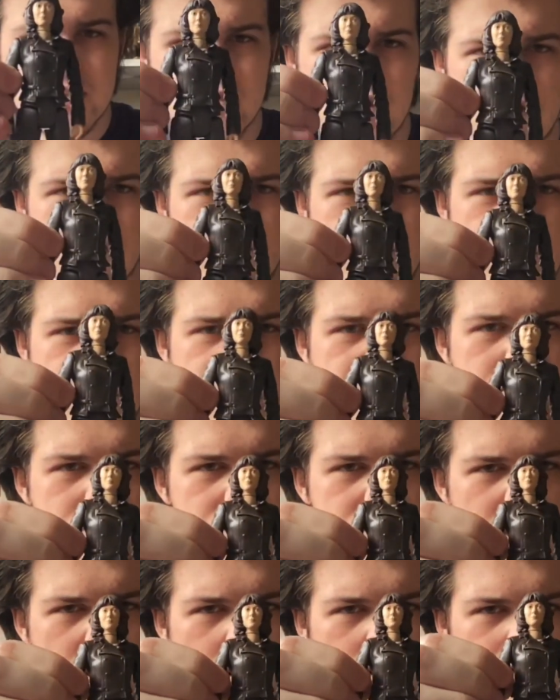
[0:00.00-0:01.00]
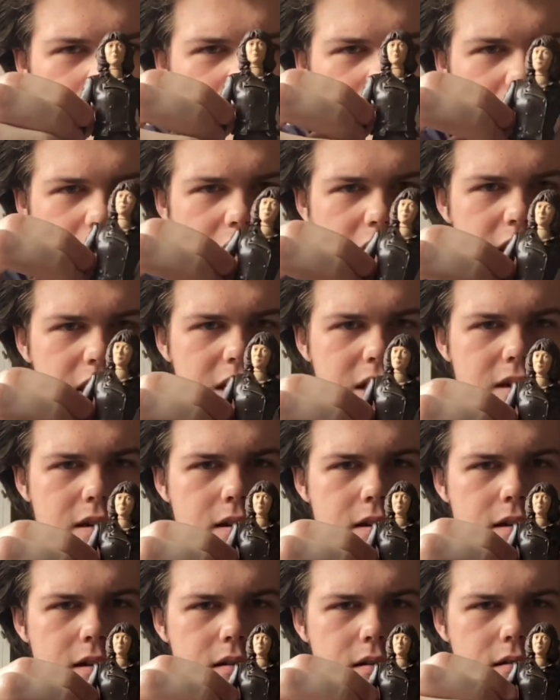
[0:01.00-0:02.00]
a reuse of the
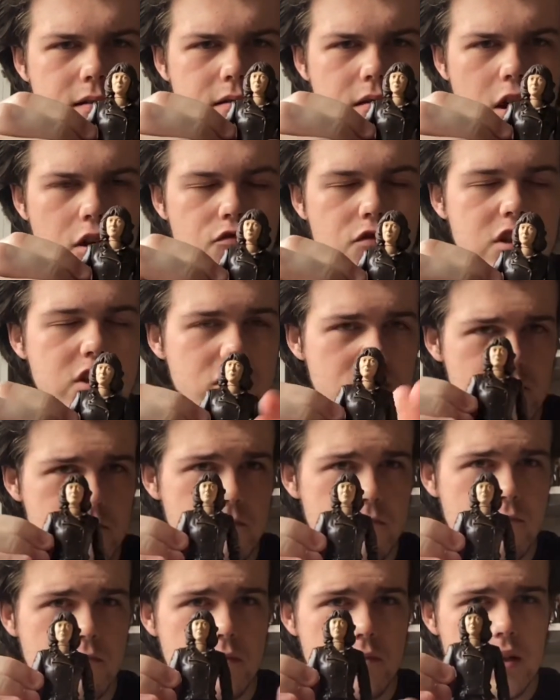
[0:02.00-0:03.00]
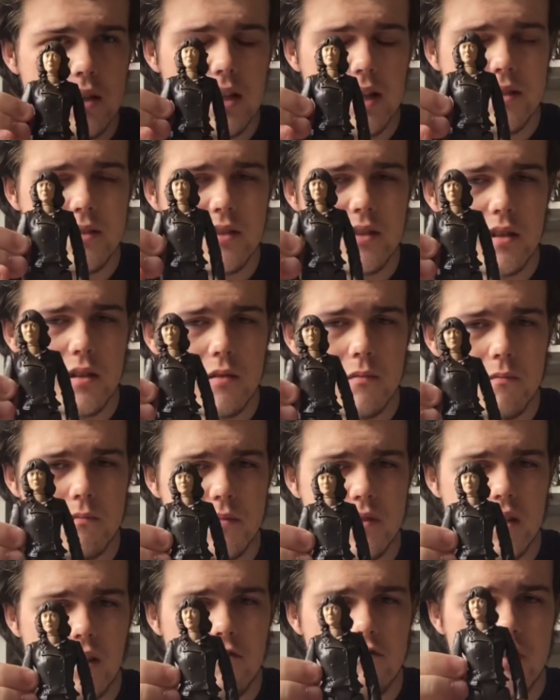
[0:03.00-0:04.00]
original classic
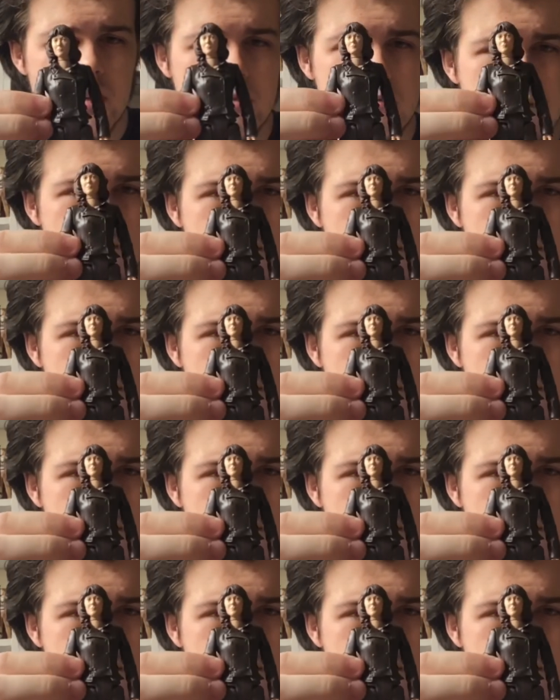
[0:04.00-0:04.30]
Sarah Jane